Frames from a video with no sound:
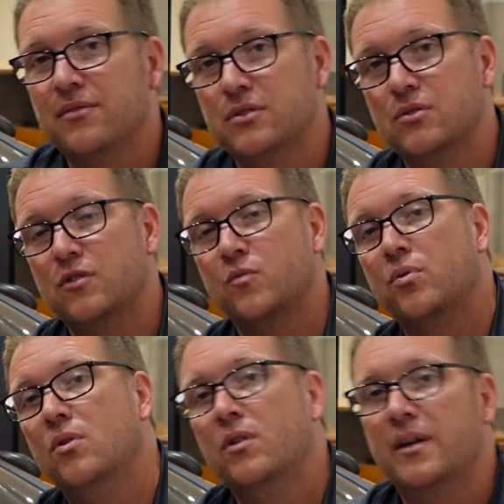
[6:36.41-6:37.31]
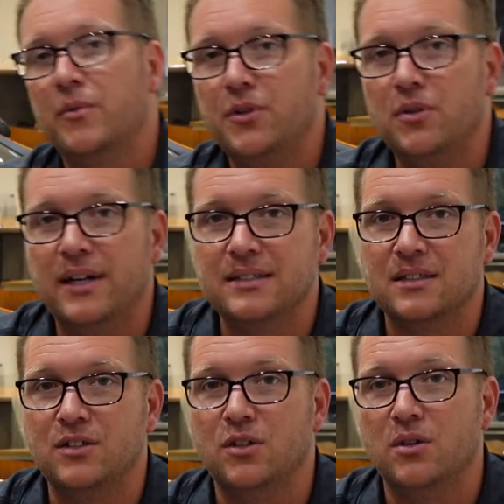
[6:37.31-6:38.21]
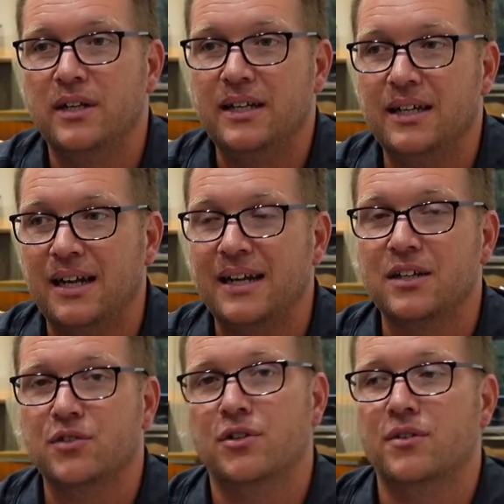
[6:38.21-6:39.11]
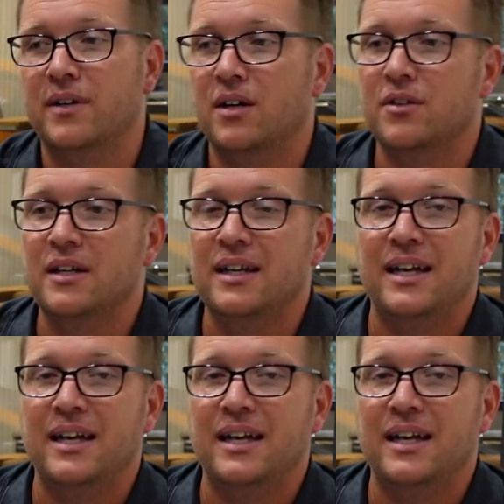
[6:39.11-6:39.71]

a sort of program where you guys can donate and I can turn around